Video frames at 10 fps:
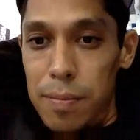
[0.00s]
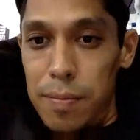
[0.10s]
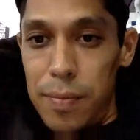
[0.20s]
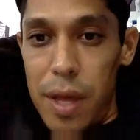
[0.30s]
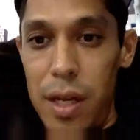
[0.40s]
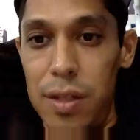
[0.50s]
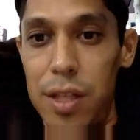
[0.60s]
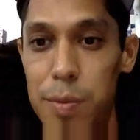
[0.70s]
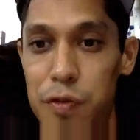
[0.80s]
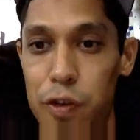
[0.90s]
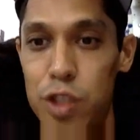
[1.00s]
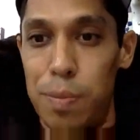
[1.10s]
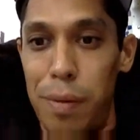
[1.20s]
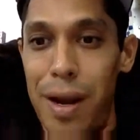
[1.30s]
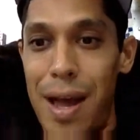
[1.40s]
Any tips for
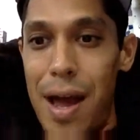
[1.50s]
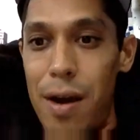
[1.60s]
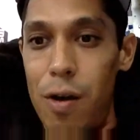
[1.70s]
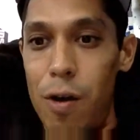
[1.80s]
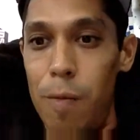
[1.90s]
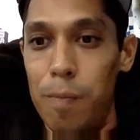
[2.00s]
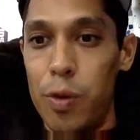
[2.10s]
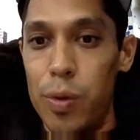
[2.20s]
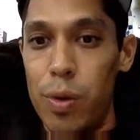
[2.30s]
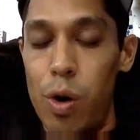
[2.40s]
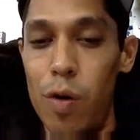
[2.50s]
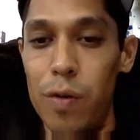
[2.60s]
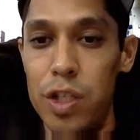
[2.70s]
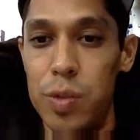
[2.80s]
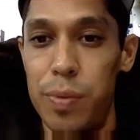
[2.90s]
spraying at home with
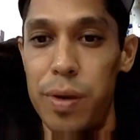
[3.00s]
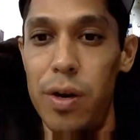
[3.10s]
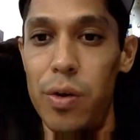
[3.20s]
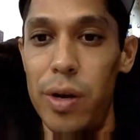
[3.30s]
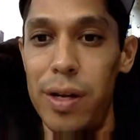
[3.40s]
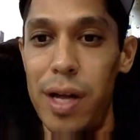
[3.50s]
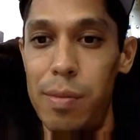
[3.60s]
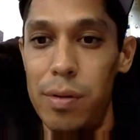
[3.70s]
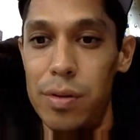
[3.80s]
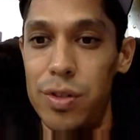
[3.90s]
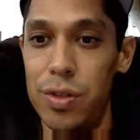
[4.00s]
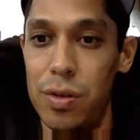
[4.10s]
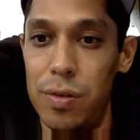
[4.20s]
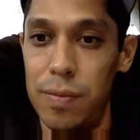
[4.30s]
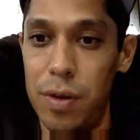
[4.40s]
overspray and annoying neighbors?
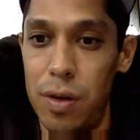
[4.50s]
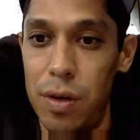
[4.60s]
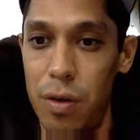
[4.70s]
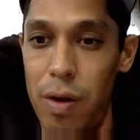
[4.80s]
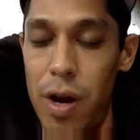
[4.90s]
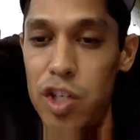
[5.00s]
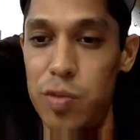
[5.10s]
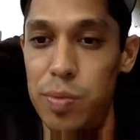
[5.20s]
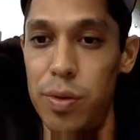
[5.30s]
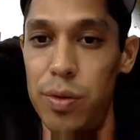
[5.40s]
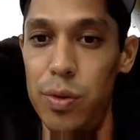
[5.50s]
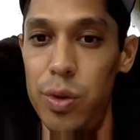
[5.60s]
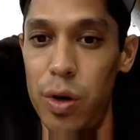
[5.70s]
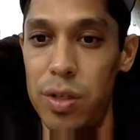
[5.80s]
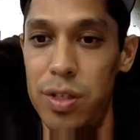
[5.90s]
Garage booth, New
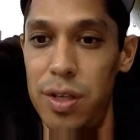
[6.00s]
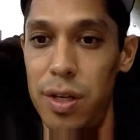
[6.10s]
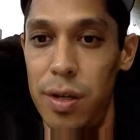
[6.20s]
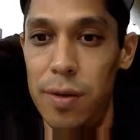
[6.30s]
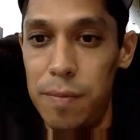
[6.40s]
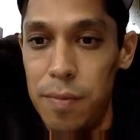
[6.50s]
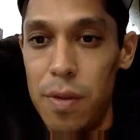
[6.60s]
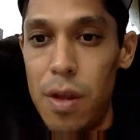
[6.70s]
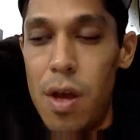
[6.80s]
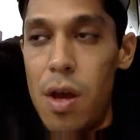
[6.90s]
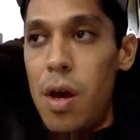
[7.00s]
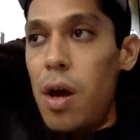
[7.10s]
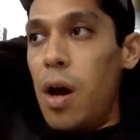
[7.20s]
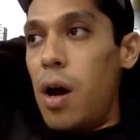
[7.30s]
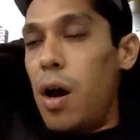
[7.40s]
York City.
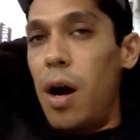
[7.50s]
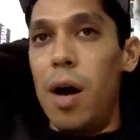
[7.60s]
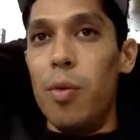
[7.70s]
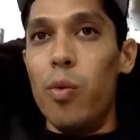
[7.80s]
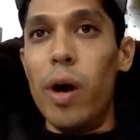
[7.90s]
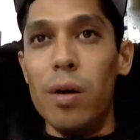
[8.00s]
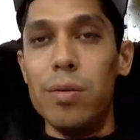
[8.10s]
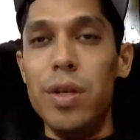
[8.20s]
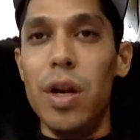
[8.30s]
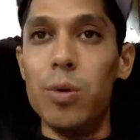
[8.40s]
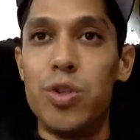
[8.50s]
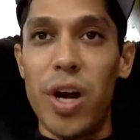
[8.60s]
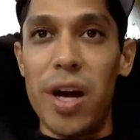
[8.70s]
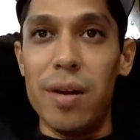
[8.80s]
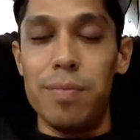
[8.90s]
Well, you know, try
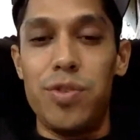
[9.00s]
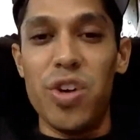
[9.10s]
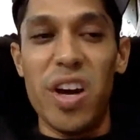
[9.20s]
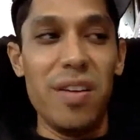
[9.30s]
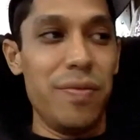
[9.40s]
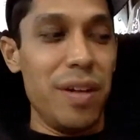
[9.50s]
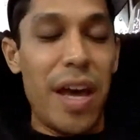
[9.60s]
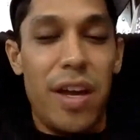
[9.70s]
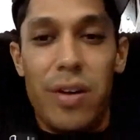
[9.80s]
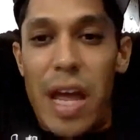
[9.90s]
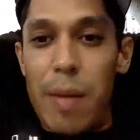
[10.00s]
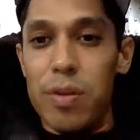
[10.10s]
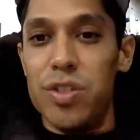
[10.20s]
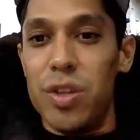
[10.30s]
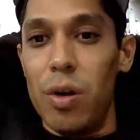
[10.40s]
to let your neighbors
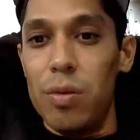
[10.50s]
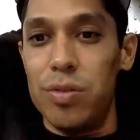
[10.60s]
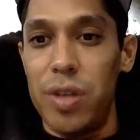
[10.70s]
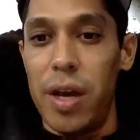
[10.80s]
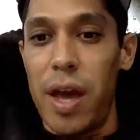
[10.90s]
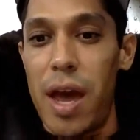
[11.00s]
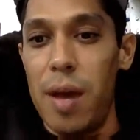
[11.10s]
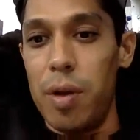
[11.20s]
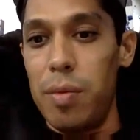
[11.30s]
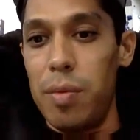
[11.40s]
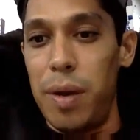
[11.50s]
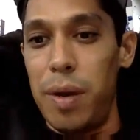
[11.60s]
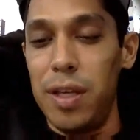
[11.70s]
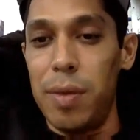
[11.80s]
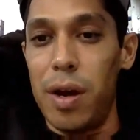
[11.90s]
know. Say, hey, I'm going to be
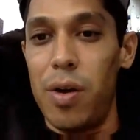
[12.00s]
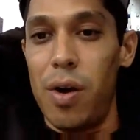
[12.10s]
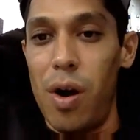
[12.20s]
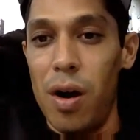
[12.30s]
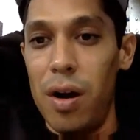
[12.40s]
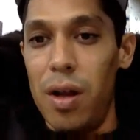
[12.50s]
painting my car.